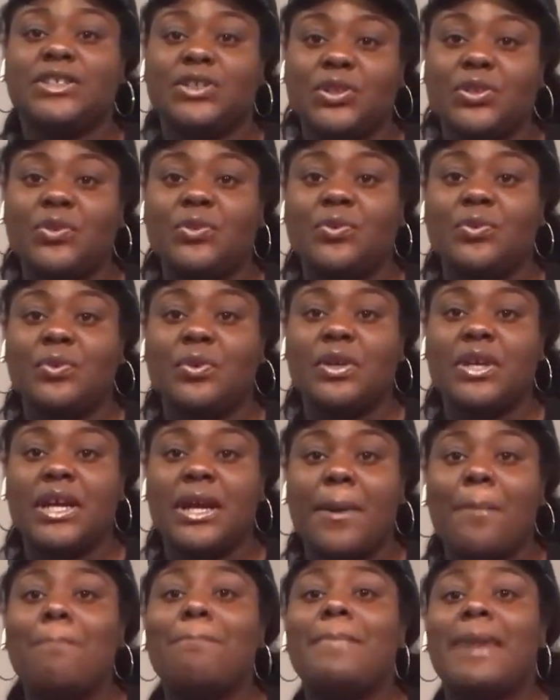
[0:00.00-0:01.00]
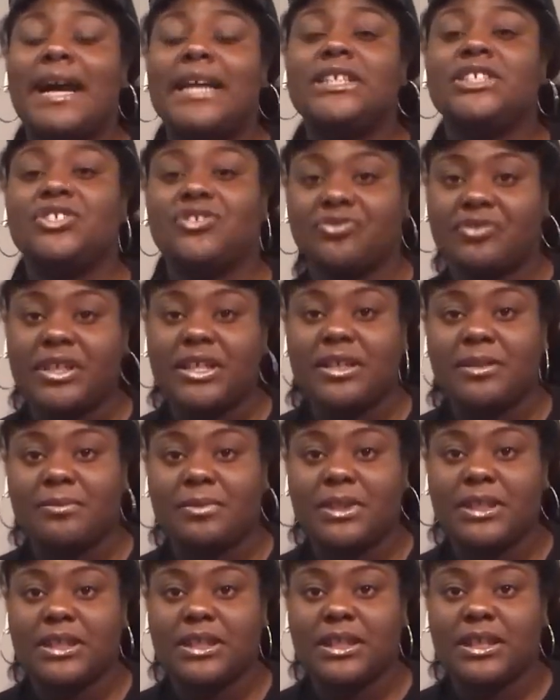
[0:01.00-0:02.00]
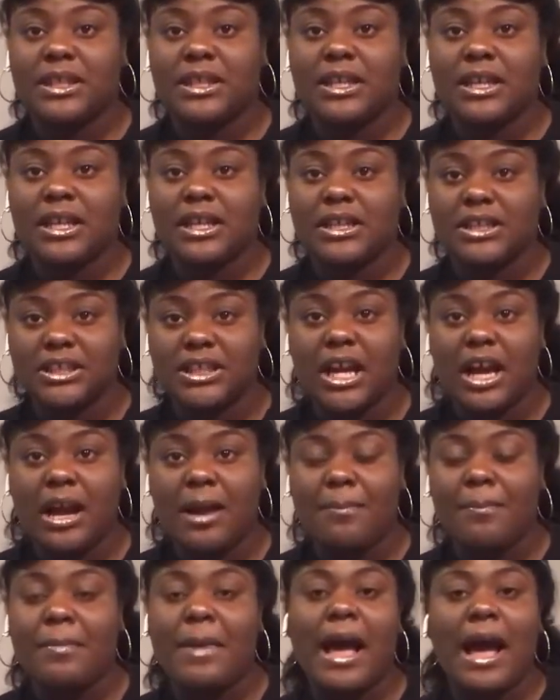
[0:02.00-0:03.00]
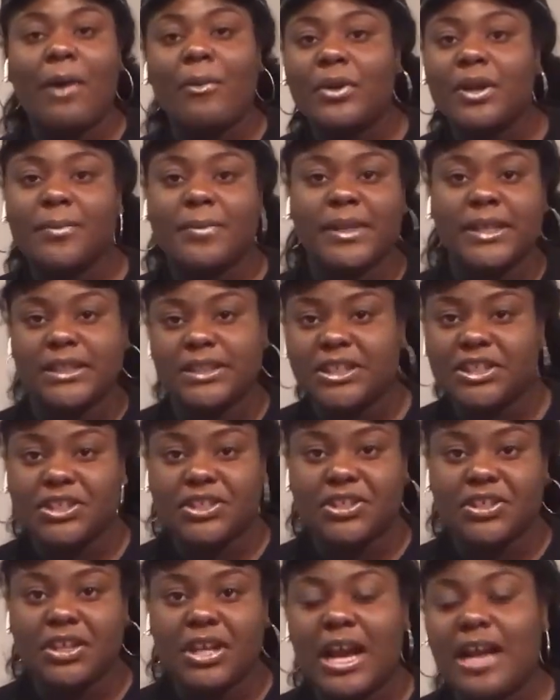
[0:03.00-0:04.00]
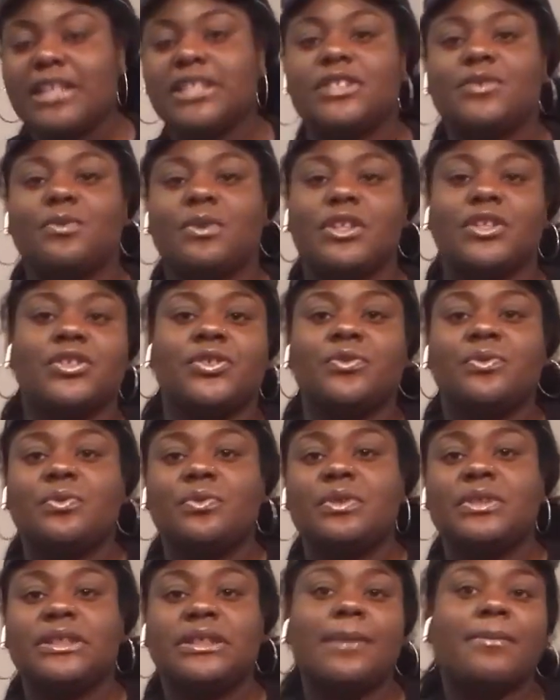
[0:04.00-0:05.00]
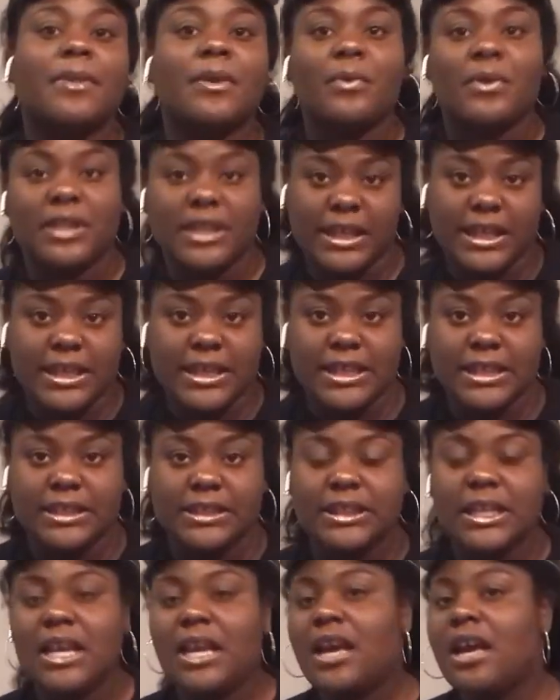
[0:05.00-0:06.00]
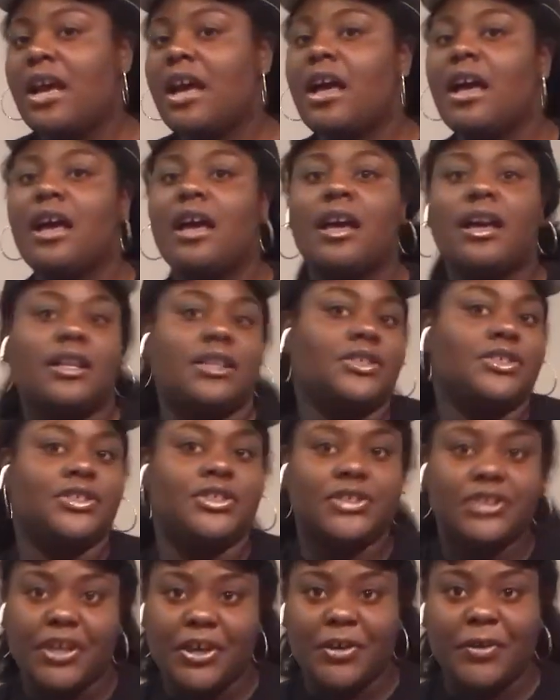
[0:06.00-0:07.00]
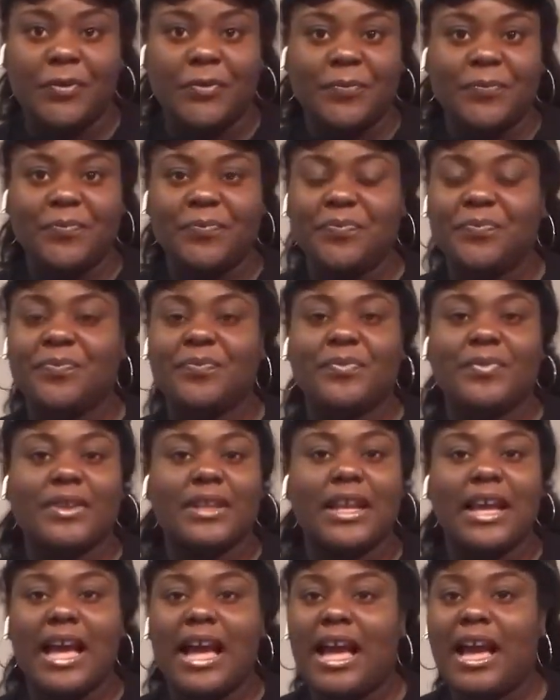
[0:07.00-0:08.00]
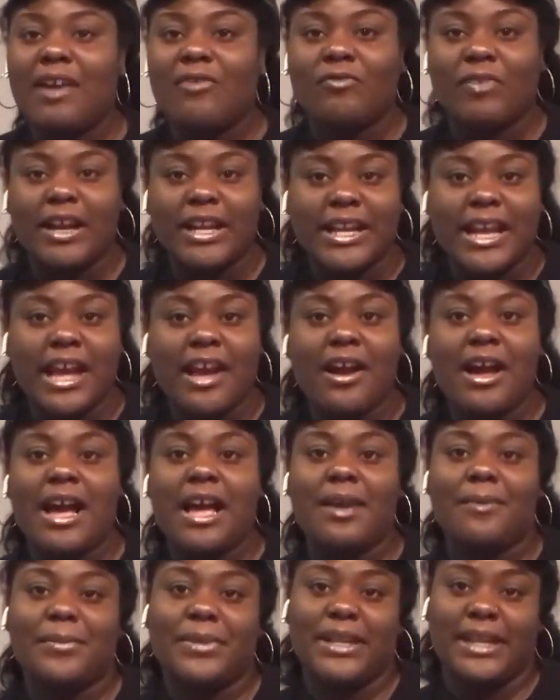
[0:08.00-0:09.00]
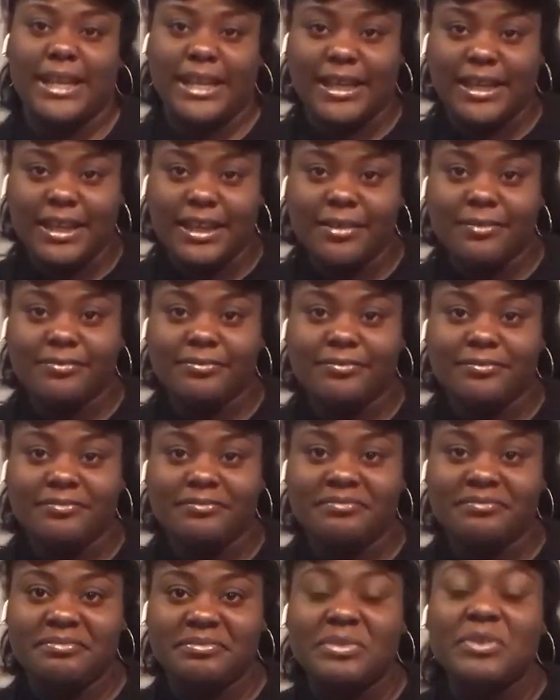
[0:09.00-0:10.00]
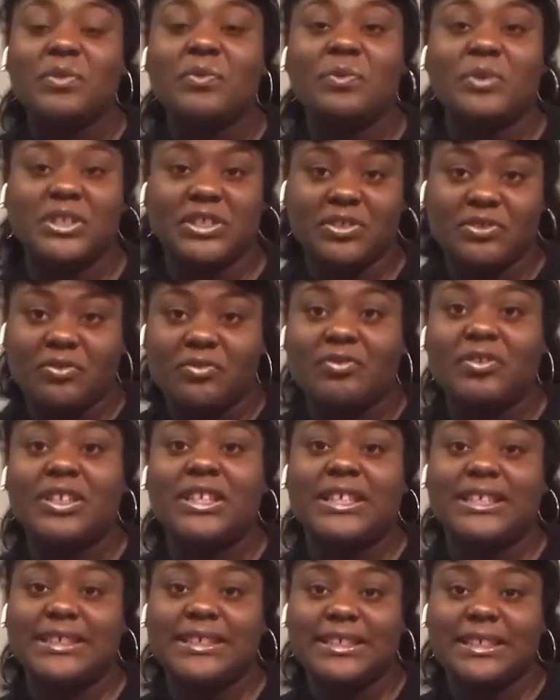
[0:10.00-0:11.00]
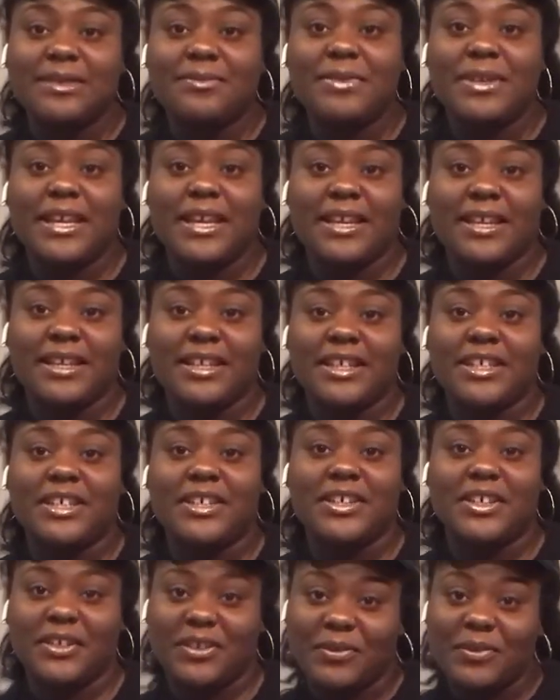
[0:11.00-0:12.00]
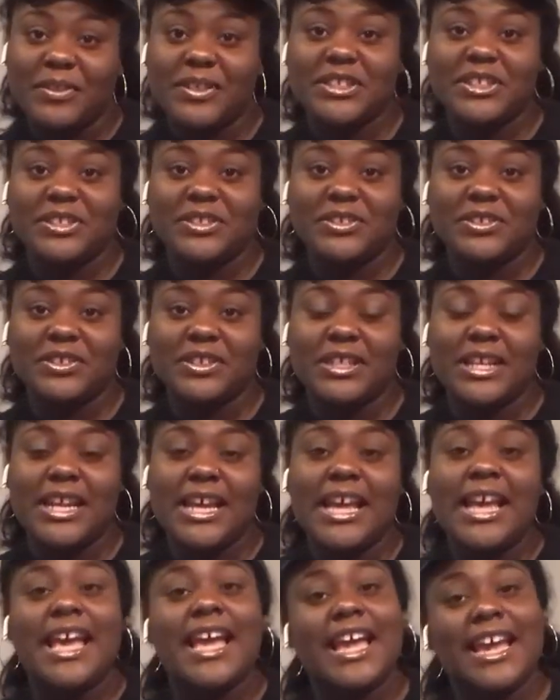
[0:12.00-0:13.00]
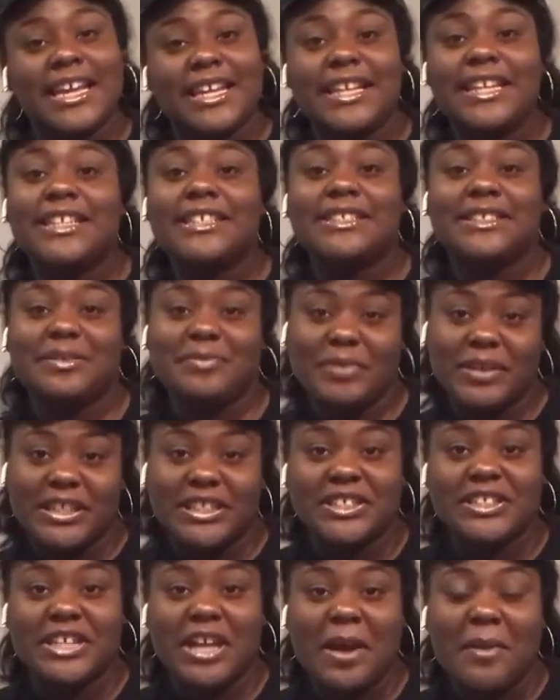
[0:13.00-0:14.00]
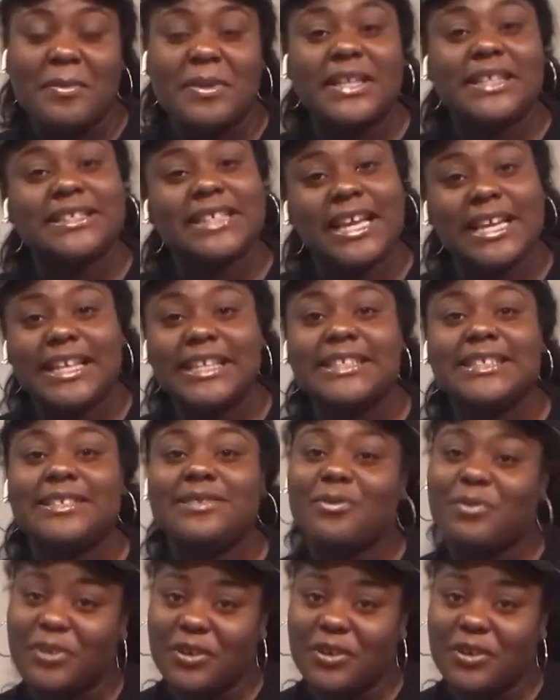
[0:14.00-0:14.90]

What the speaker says: to my dream job. I want to be a teacher. I just want to do something with kids. So right now I am a nanny, which relates to being with children, and it is the best job because I get to